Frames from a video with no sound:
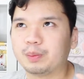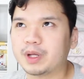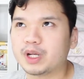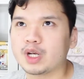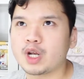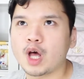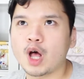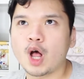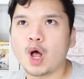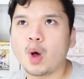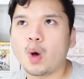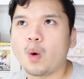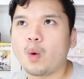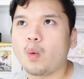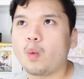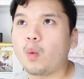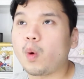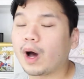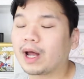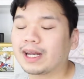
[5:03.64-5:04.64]
been
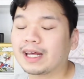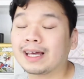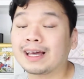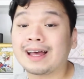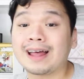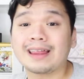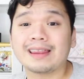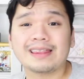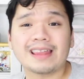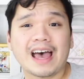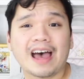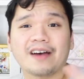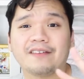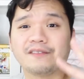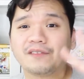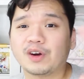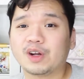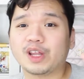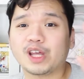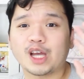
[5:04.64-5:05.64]
wanting
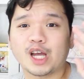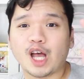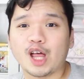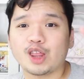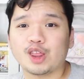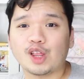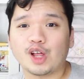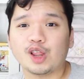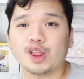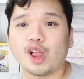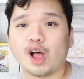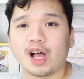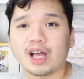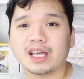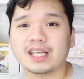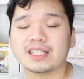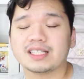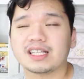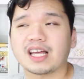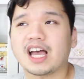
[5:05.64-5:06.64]
that for like the longest